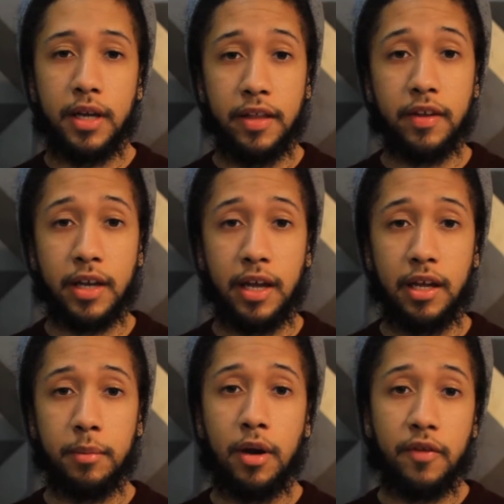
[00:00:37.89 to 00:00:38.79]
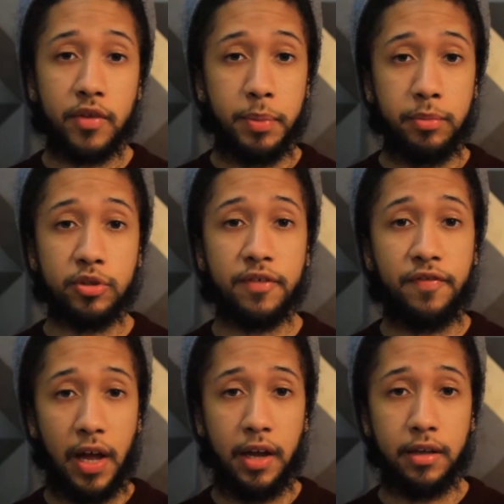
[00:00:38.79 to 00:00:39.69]
in the game for people to
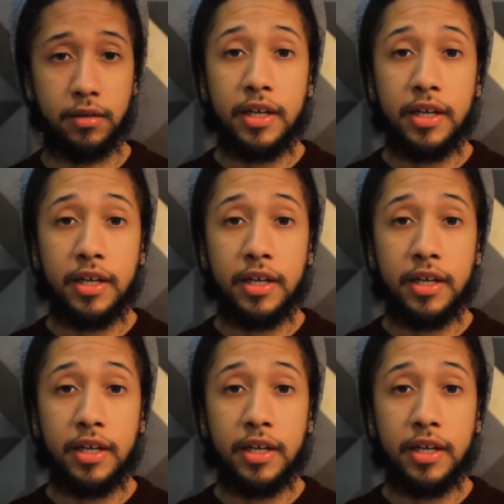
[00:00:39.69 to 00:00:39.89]
find.